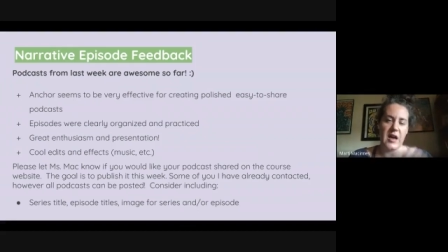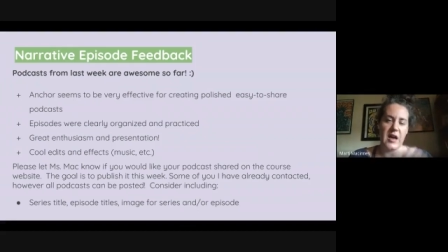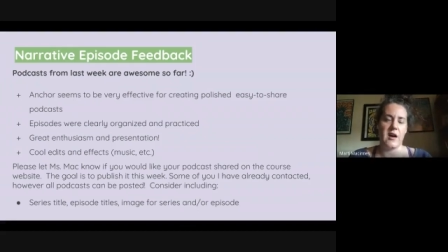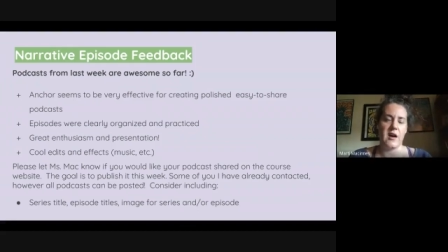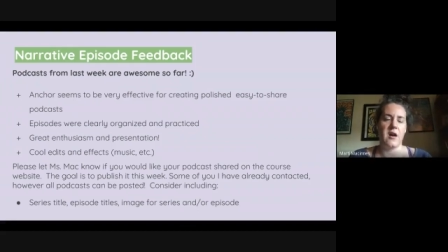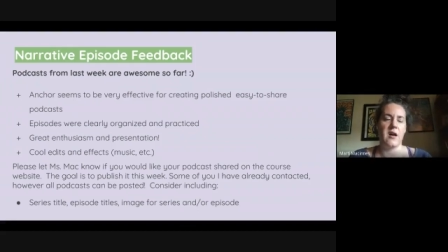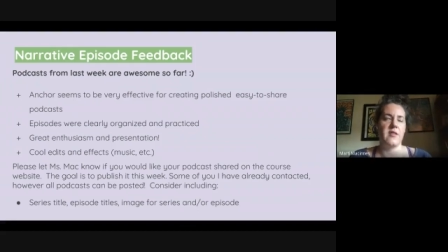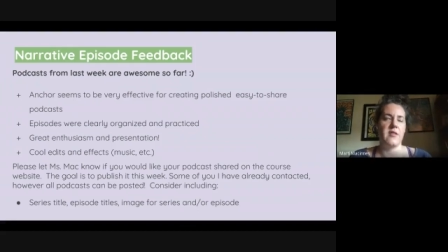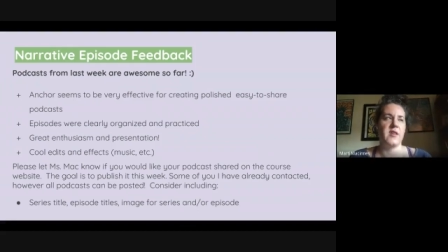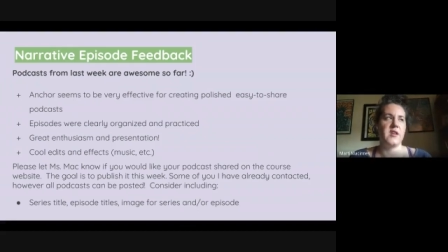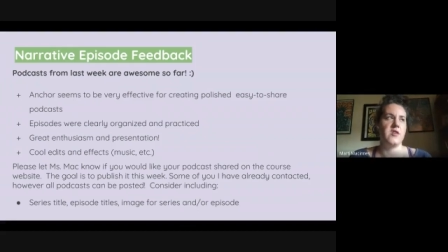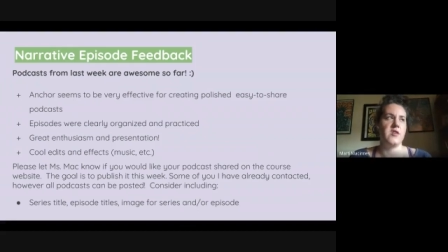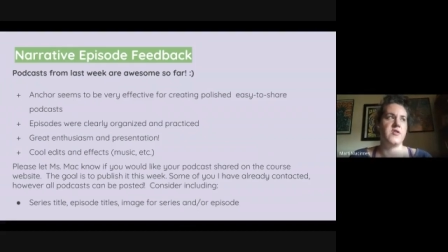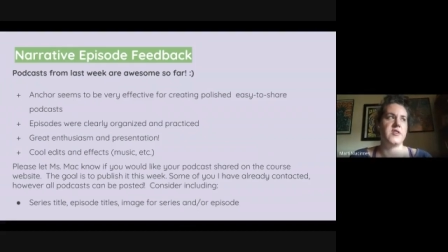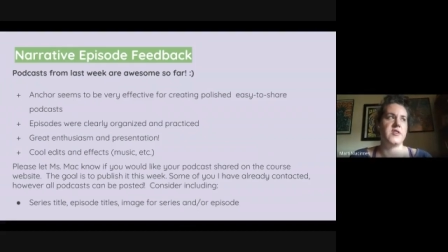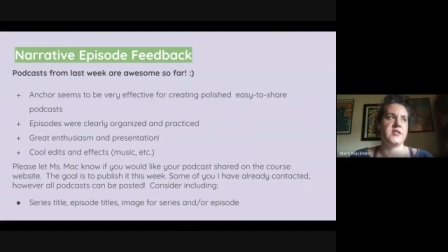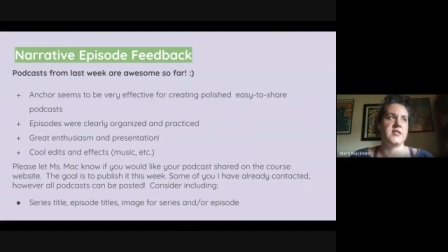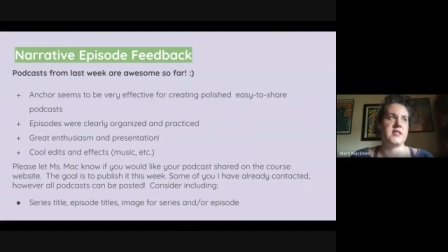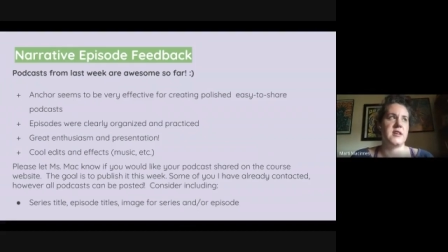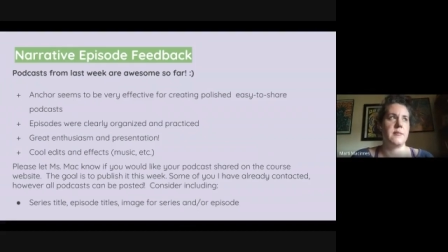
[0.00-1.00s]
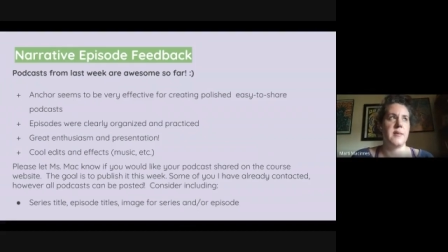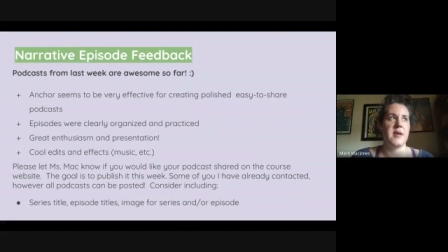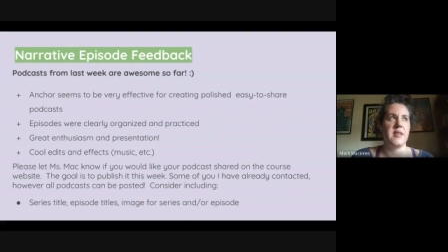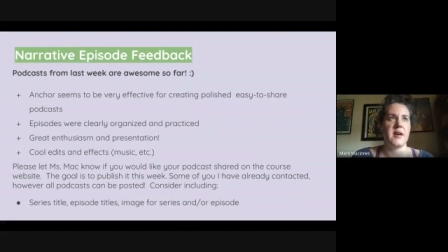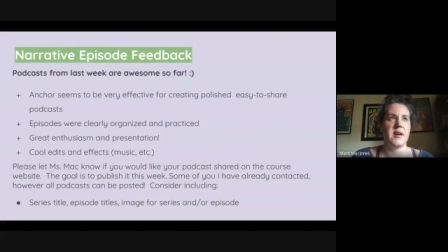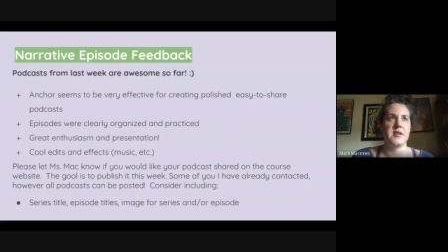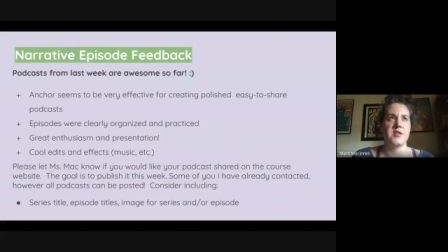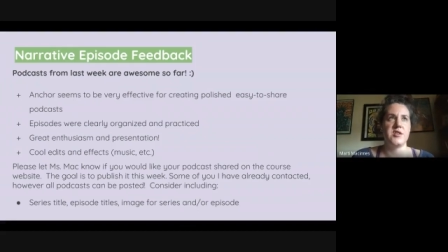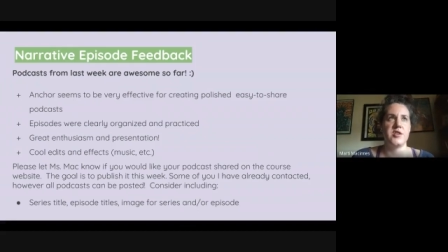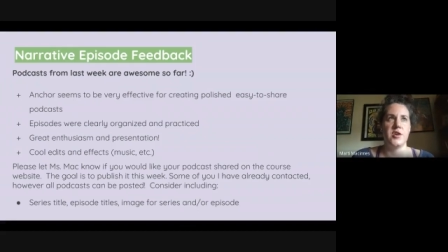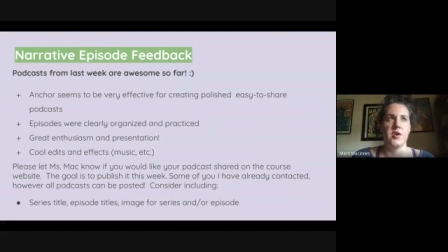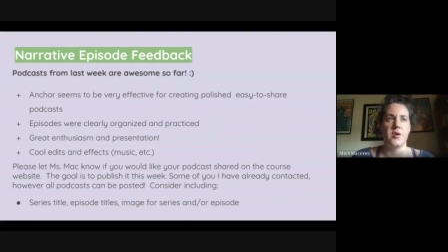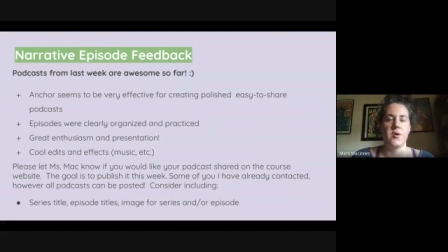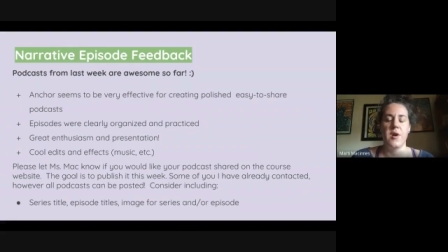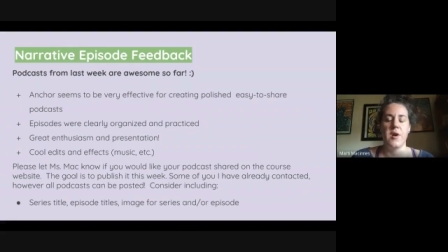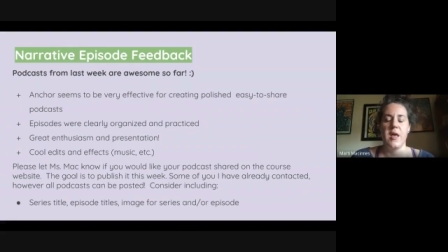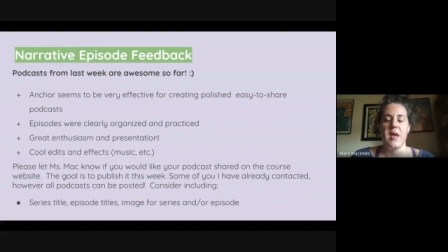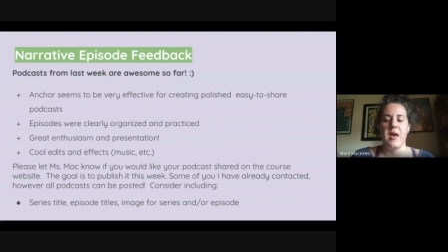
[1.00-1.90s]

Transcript: icon, then you can send me that too.